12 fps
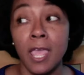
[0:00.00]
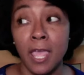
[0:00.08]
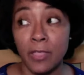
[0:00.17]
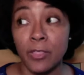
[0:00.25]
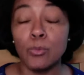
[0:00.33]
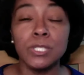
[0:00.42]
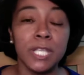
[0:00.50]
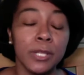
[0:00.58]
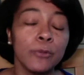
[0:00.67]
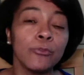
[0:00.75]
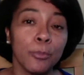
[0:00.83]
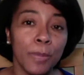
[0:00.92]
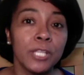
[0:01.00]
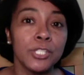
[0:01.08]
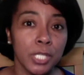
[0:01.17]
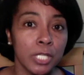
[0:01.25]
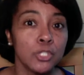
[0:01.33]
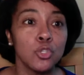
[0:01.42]
And there was information
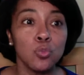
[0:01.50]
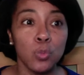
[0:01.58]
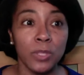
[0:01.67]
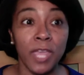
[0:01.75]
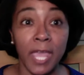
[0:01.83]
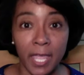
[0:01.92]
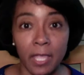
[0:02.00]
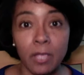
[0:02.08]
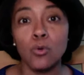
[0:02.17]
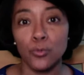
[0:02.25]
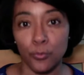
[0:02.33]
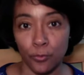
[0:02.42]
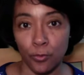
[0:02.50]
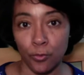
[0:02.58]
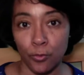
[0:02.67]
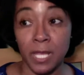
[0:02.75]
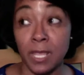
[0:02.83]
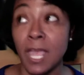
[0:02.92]
that you withheld from
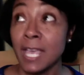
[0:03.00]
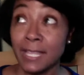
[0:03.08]
me,